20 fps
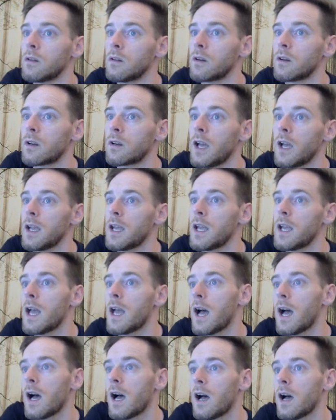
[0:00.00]
Okay,
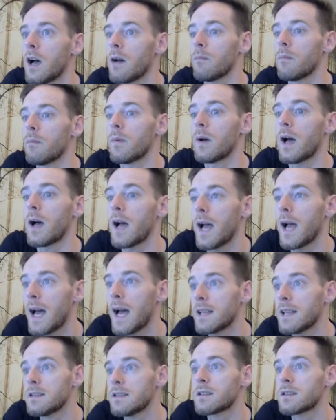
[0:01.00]

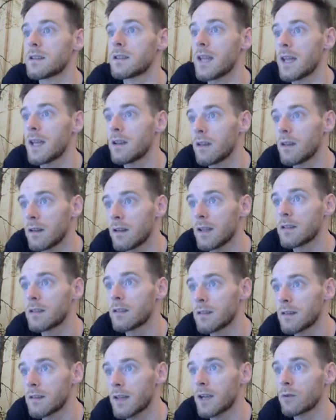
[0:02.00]
and then
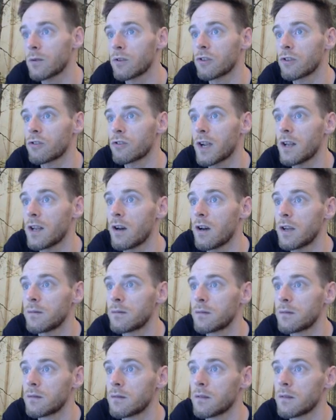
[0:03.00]
this is angles on a straight line